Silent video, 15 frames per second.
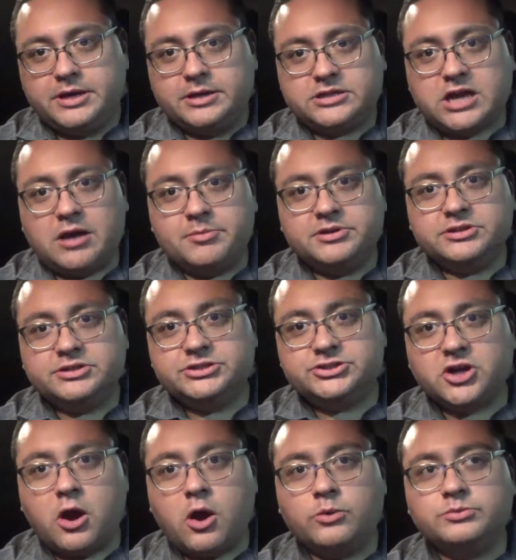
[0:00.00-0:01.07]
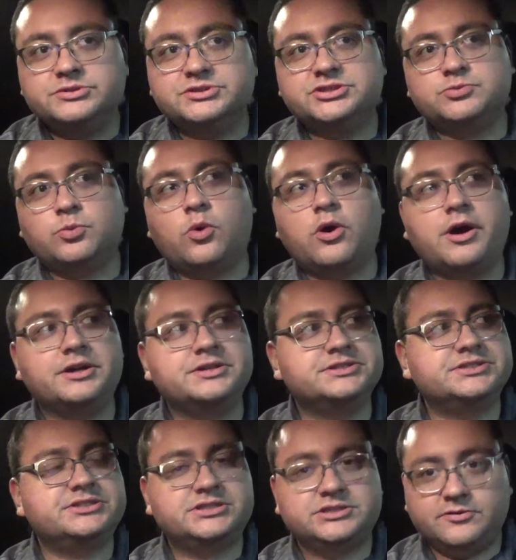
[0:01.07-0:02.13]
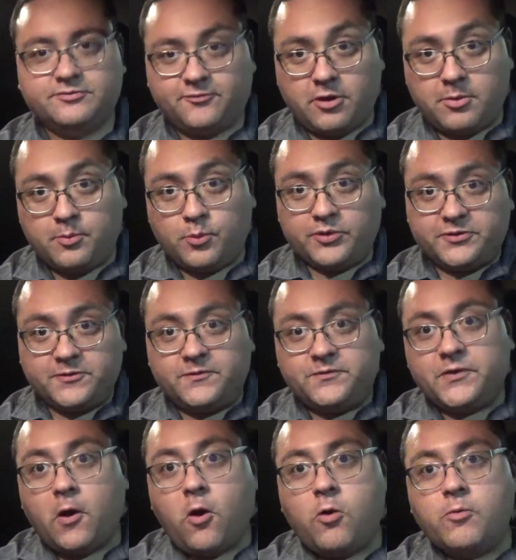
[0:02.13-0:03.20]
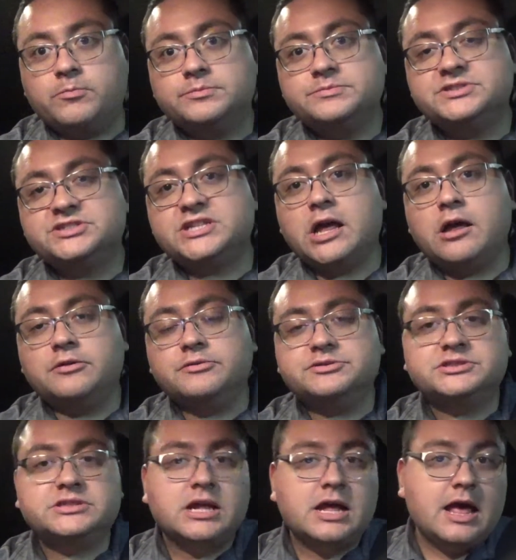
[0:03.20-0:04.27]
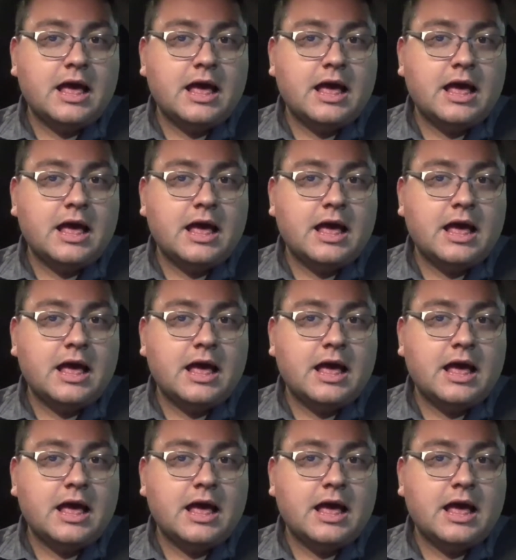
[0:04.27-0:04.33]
Tommy Lee Jones was, from what the film sells,